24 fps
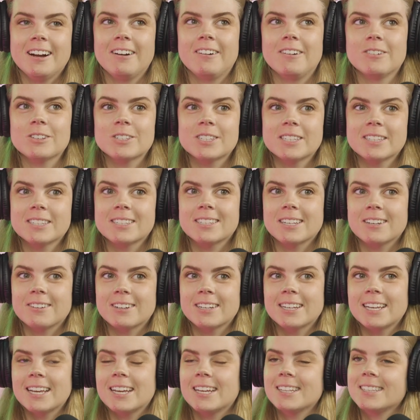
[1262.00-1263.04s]
I was in
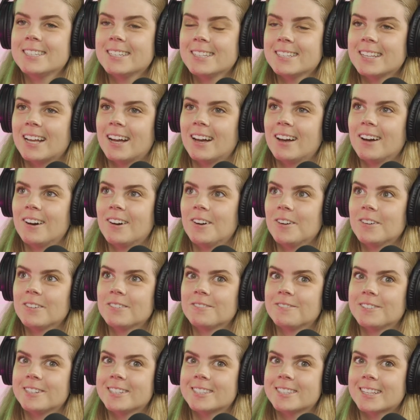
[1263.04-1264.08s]
Serengeti now
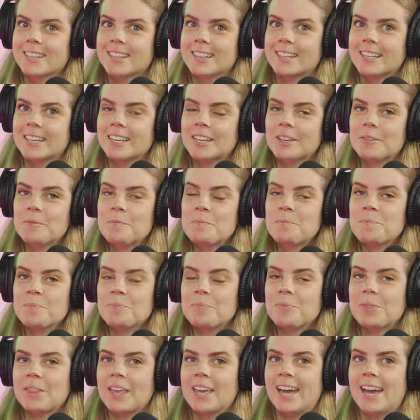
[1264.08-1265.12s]
recently.
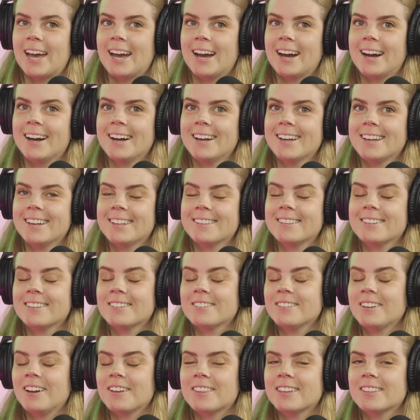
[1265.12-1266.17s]
Yeah,
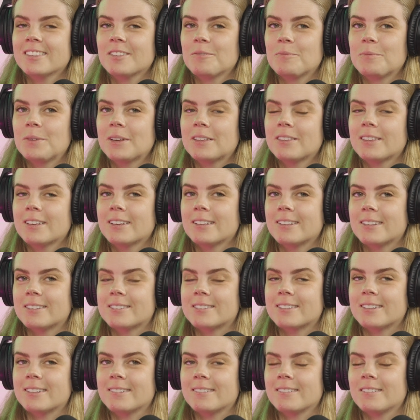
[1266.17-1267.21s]
and I think the big thing is
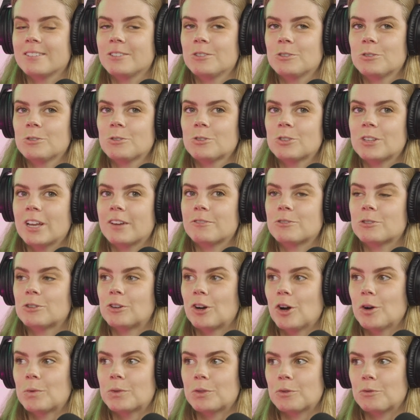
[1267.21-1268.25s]
you just have to
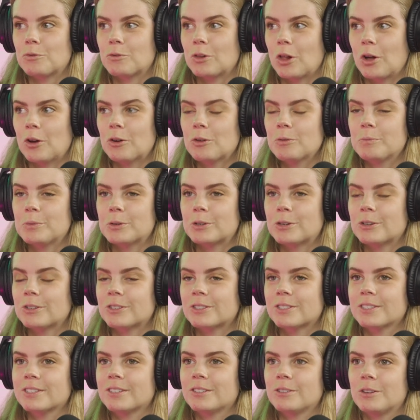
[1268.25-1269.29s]
go with the flow,
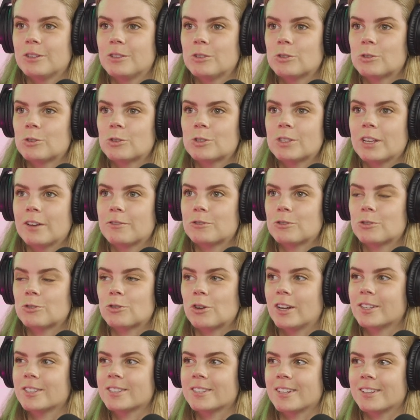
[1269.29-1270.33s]
and you just have to
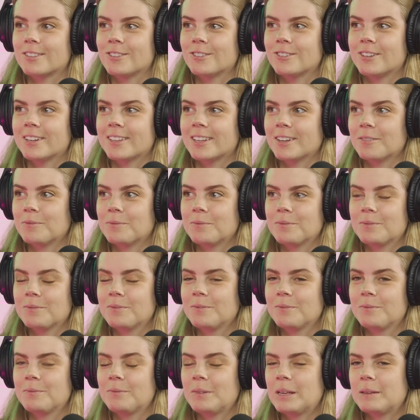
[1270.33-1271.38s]
trust that you're gonna
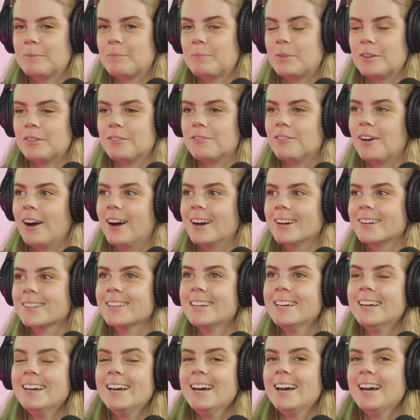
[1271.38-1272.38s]
be fine.